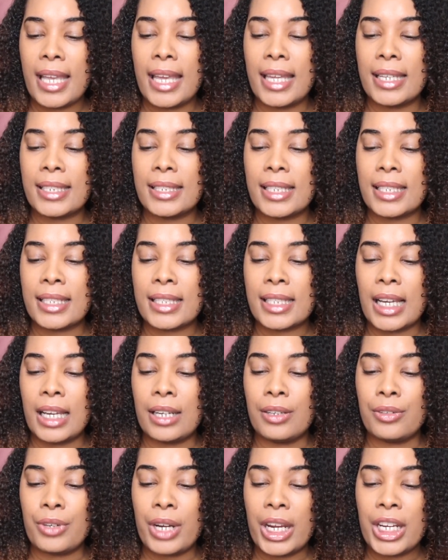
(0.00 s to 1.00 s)
and
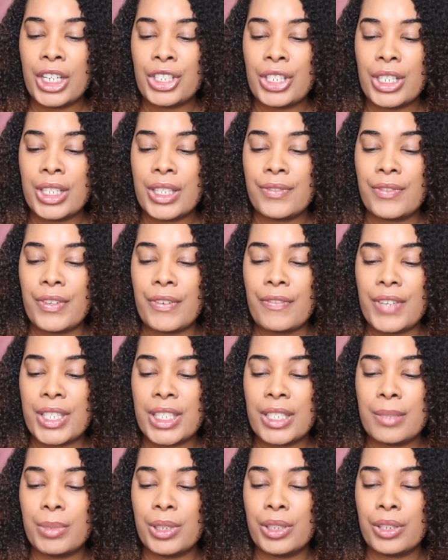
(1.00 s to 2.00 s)
discolorations for
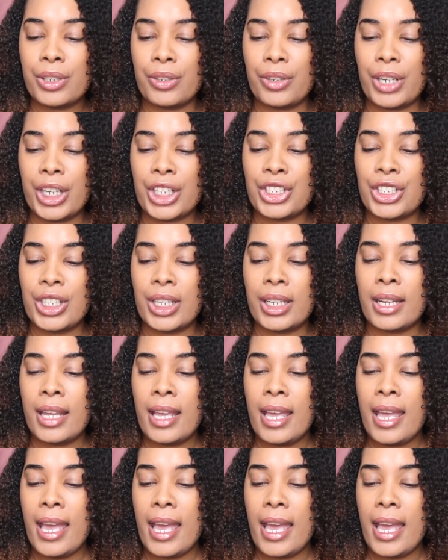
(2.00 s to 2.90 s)
visible correction